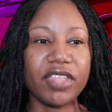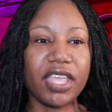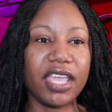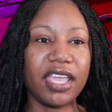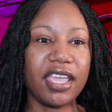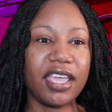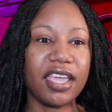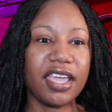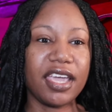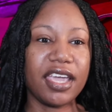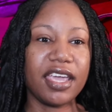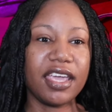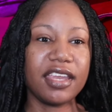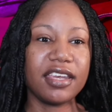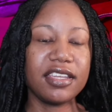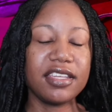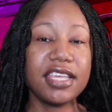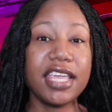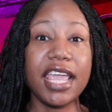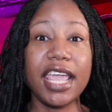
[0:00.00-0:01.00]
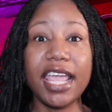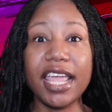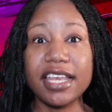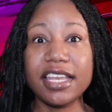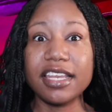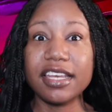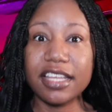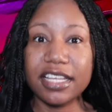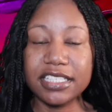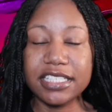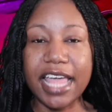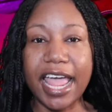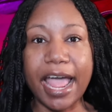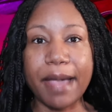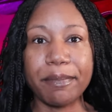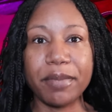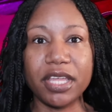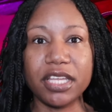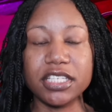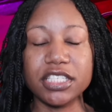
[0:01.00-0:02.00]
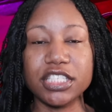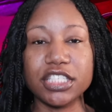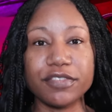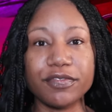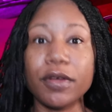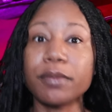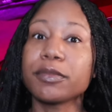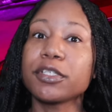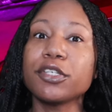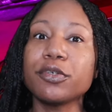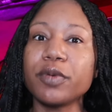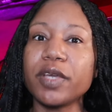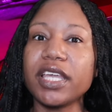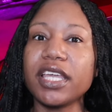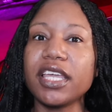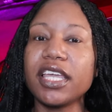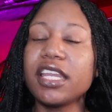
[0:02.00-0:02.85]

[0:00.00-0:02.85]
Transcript: and candidness happens from Louis.